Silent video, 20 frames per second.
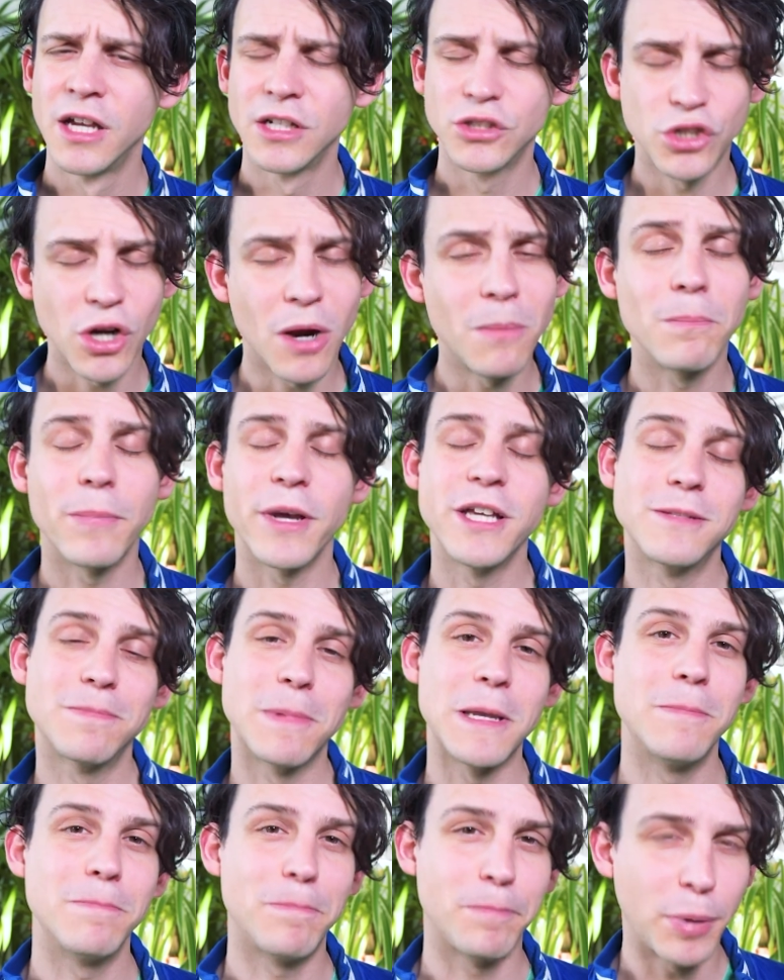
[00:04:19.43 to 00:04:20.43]
Trump has
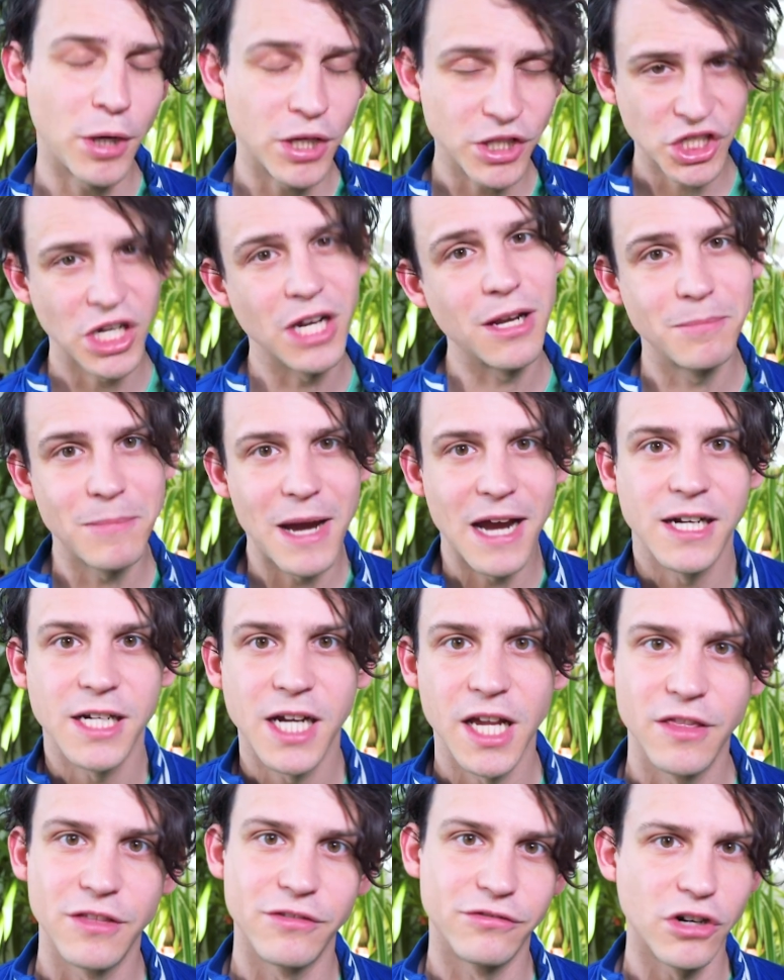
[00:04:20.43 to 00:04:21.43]
been pushing
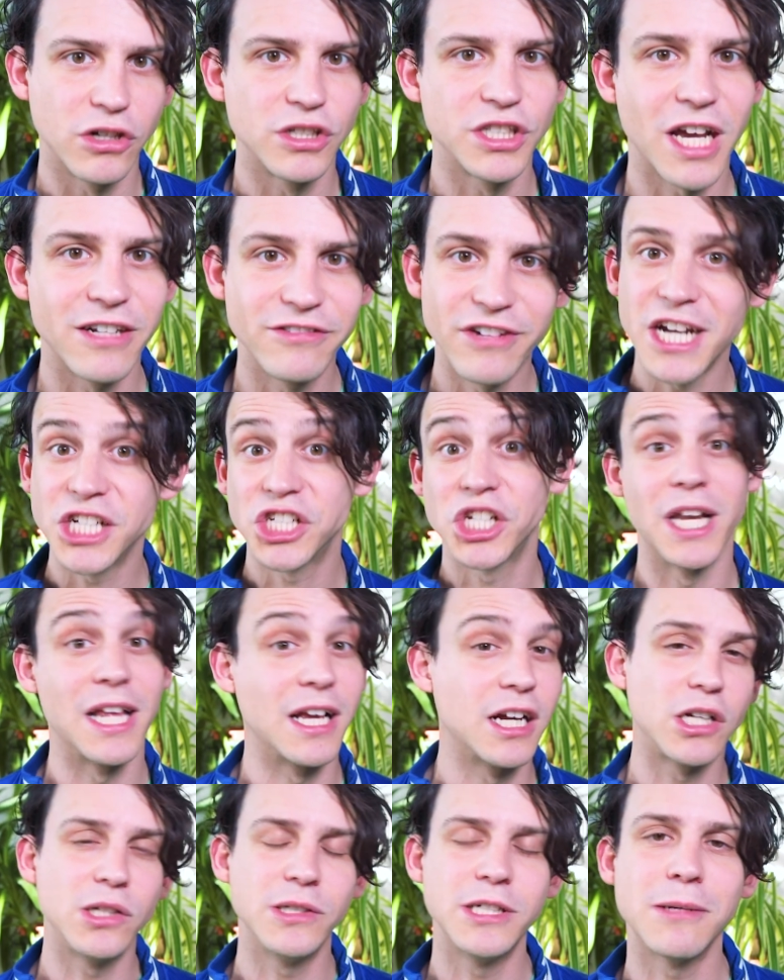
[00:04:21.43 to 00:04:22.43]
America in the wrong direction,
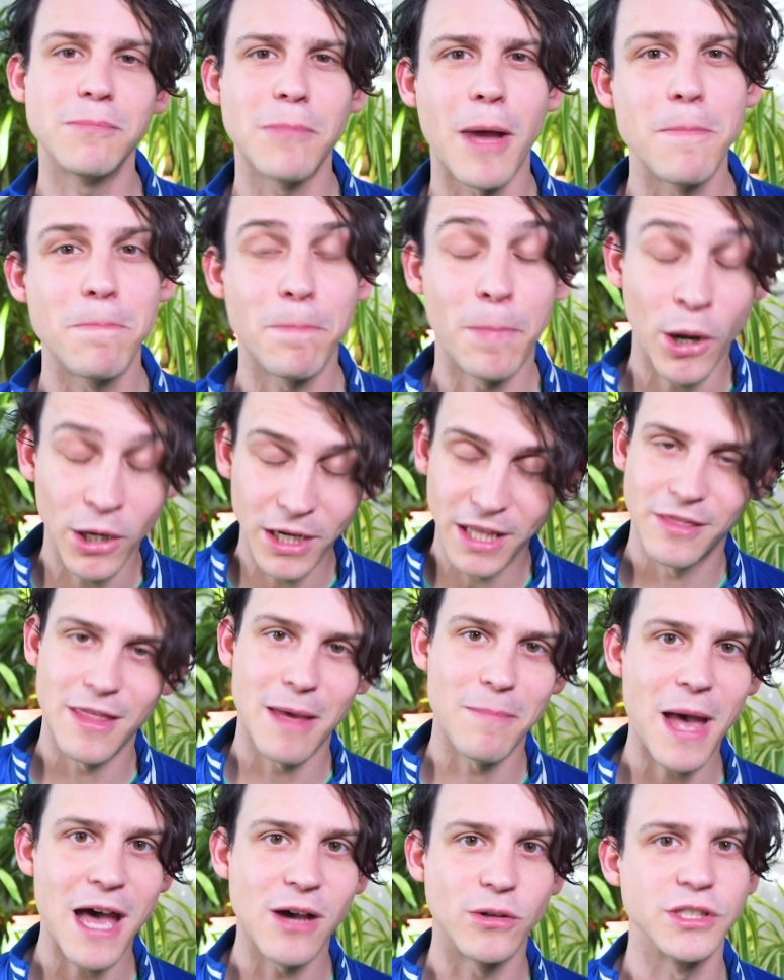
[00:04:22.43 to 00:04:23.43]
including by pulling
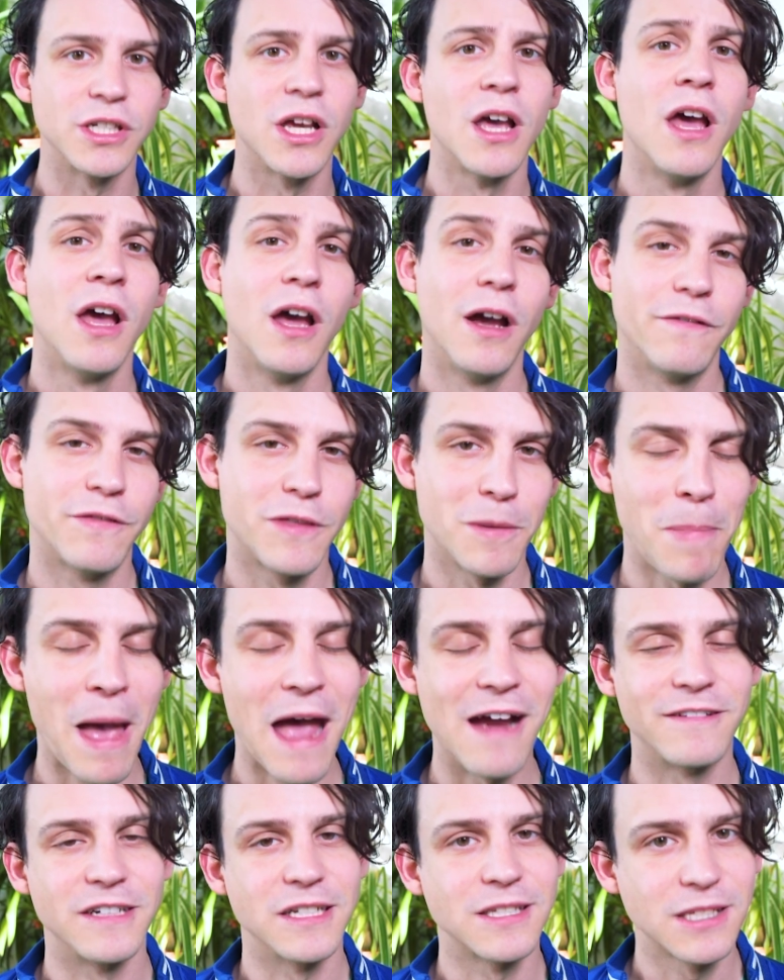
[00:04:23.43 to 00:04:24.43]
them out of the
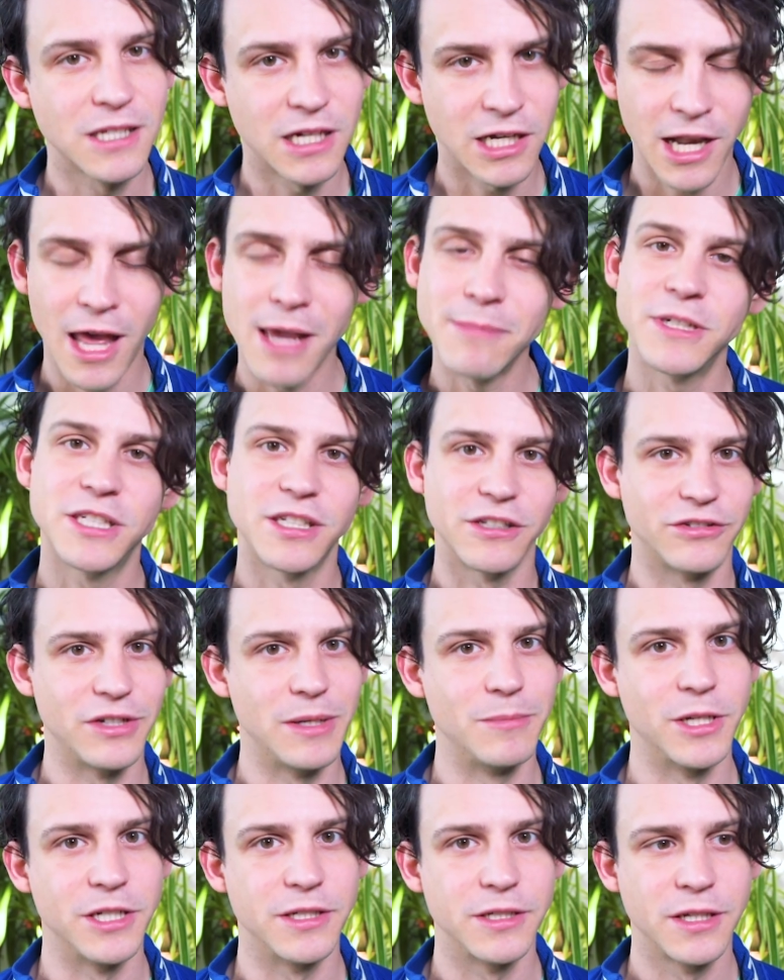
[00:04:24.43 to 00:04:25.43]
Paris Climate
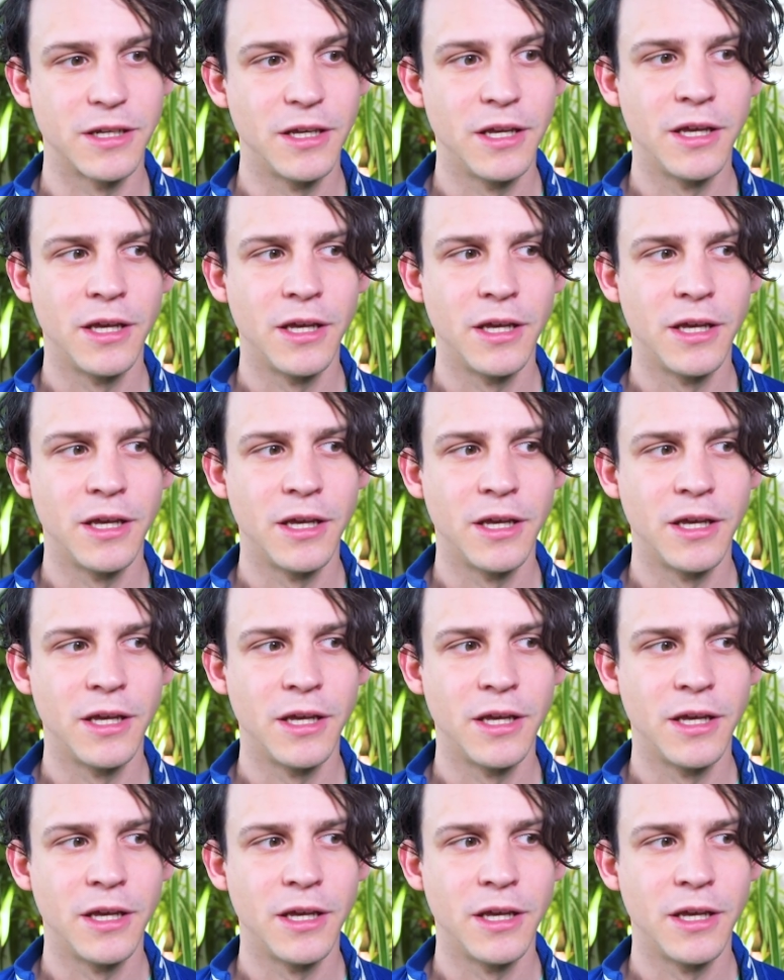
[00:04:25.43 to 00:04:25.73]
Agreement.